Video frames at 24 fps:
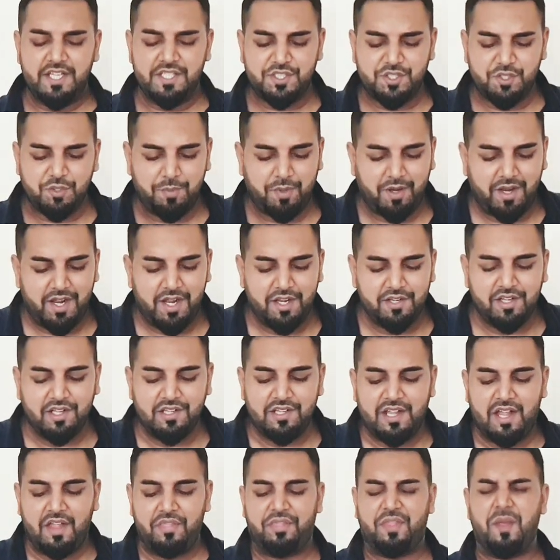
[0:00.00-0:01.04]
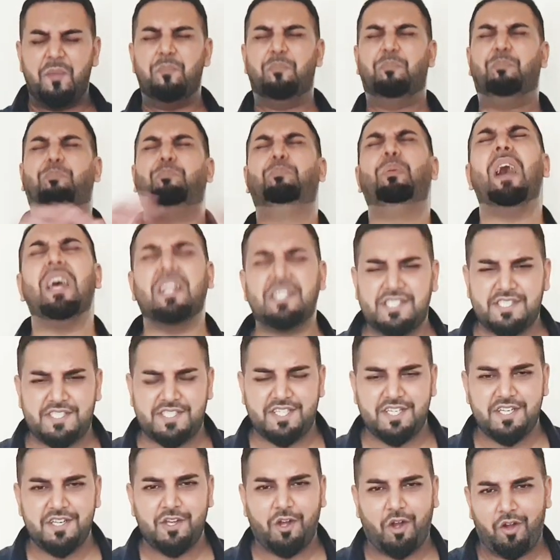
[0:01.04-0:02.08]
is subhanAllah the
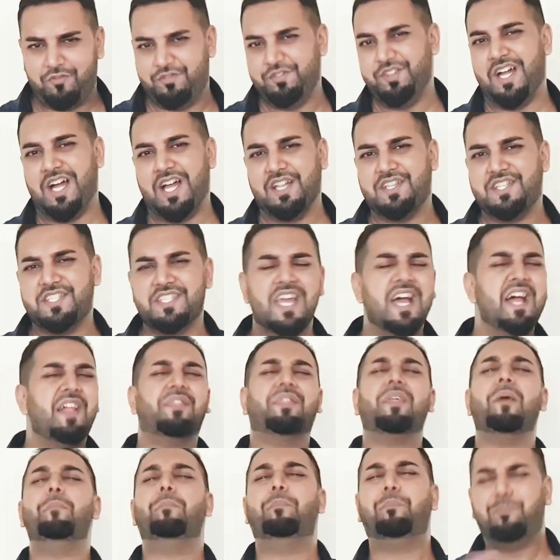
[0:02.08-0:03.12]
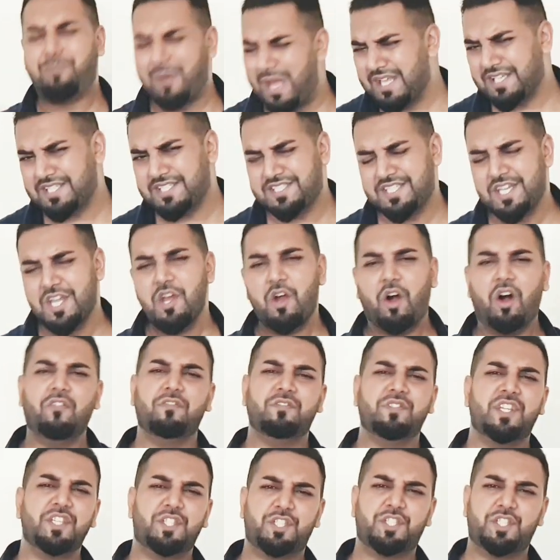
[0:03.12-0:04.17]
best of naats, the best
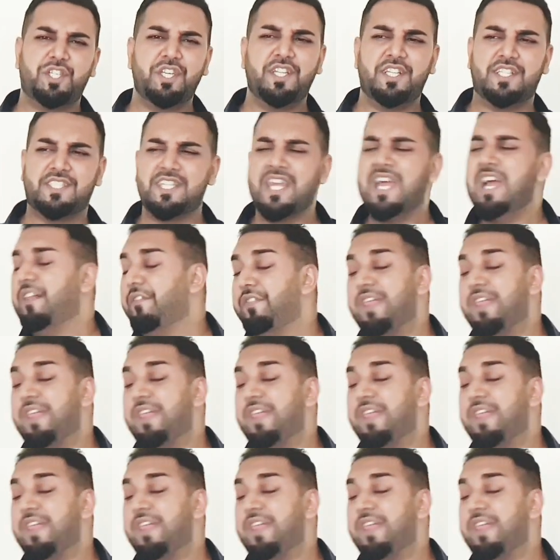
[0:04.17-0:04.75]
of nasheeds.